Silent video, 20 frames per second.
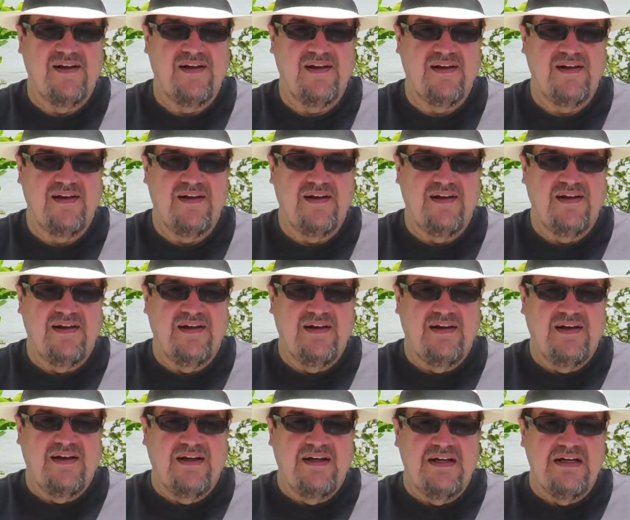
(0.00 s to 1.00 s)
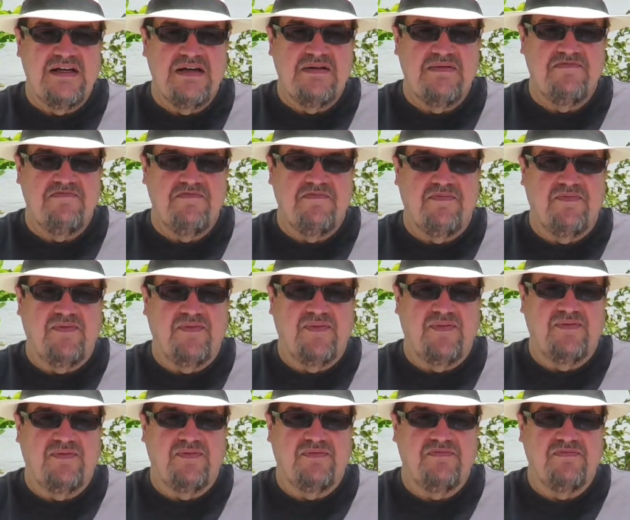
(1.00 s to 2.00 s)

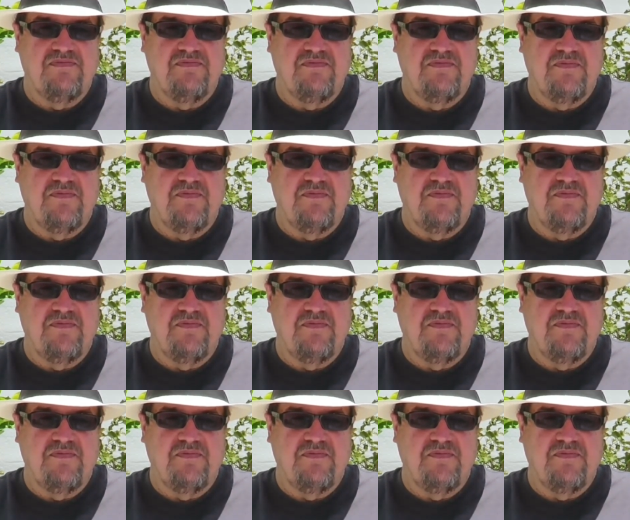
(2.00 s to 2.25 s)
[no speech]